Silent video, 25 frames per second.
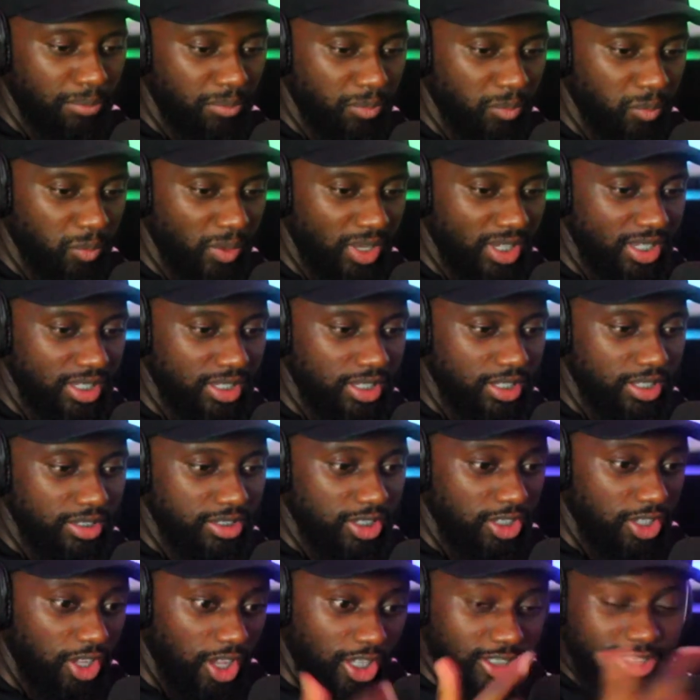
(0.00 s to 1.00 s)
when
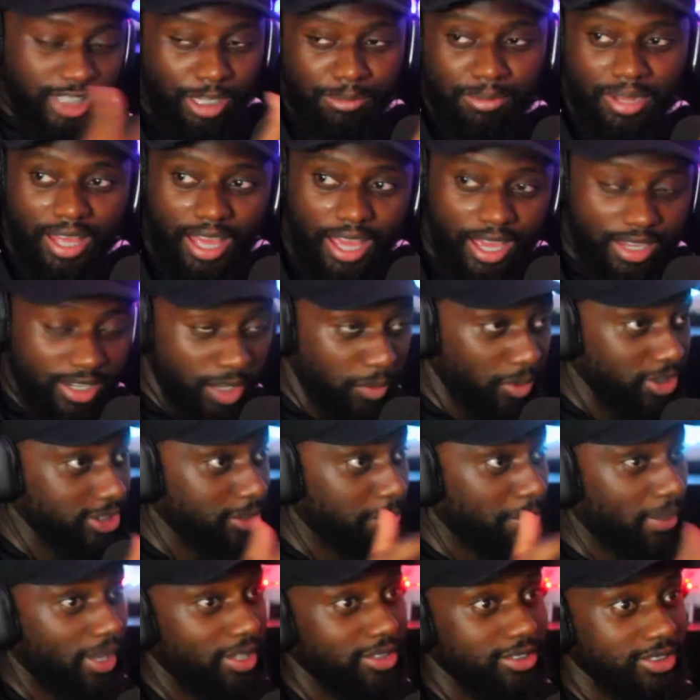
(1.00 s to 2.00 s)
the last game they had, they went
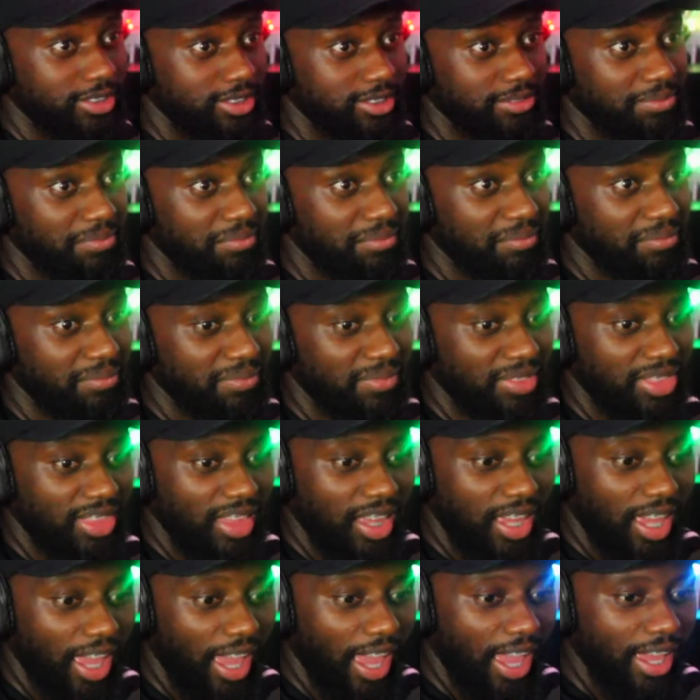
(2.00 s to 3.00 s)
to pens.
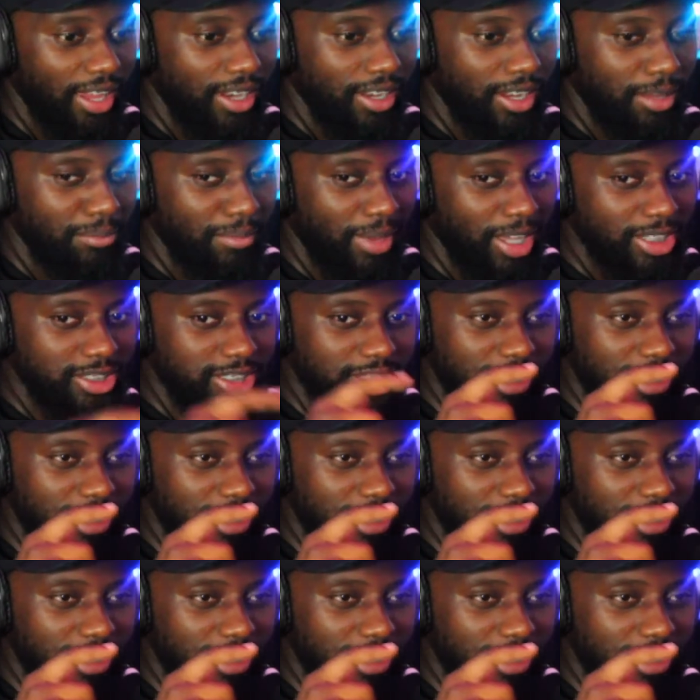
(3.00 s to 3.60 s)
And imagine